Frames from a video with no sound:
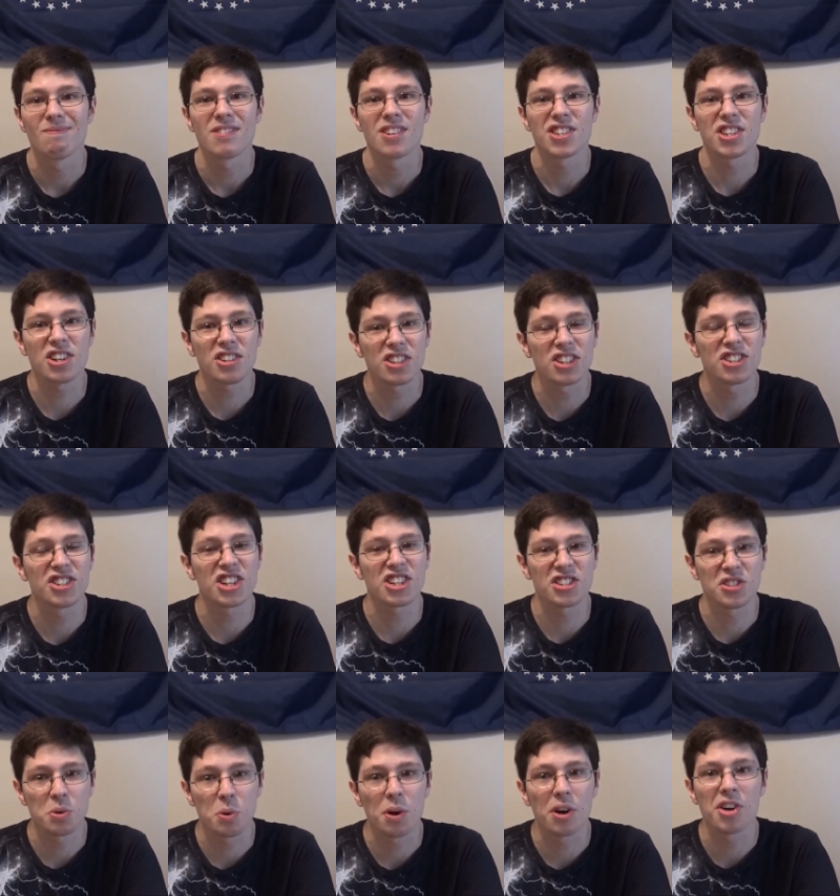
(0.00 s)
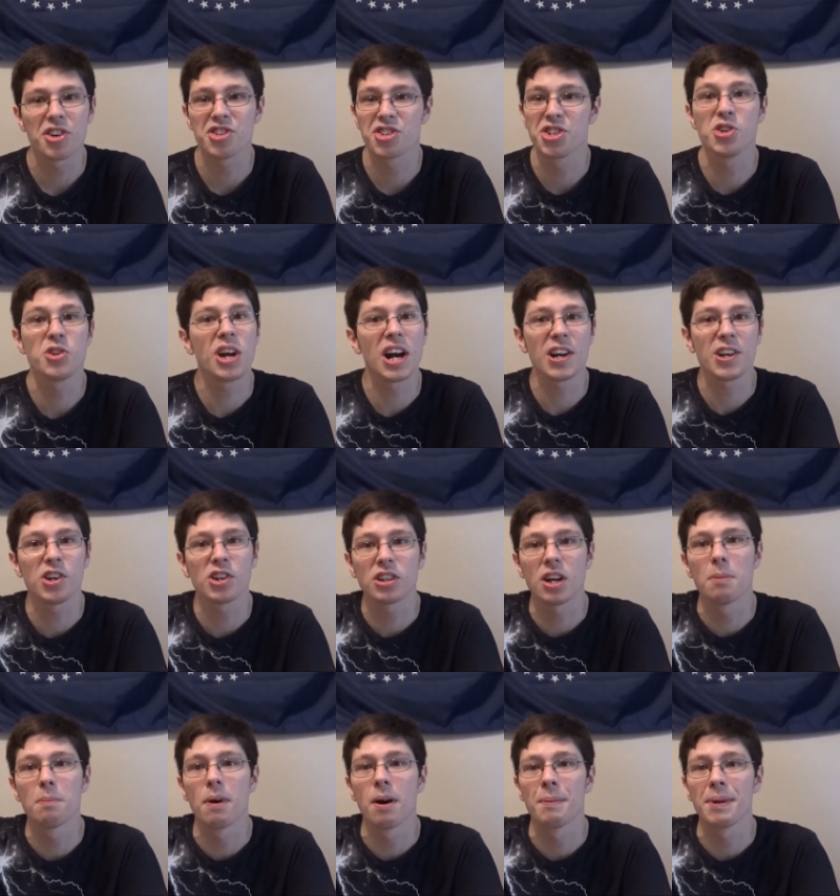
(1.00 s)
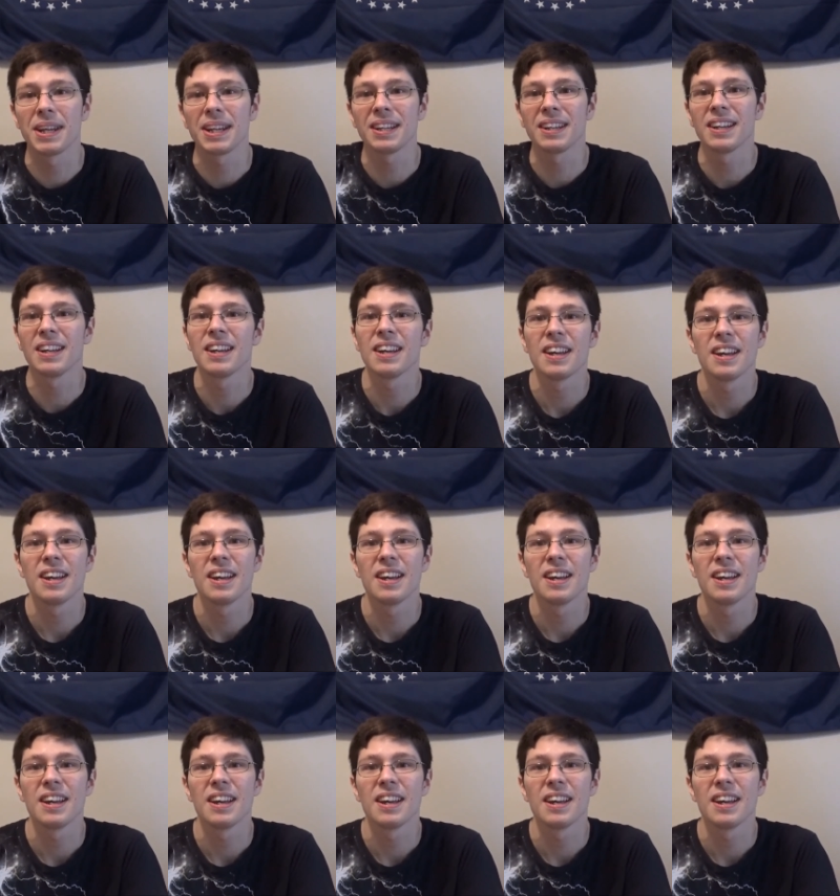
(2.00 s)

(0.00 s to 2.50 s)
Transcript: So, so Justice Warriors, you got your coming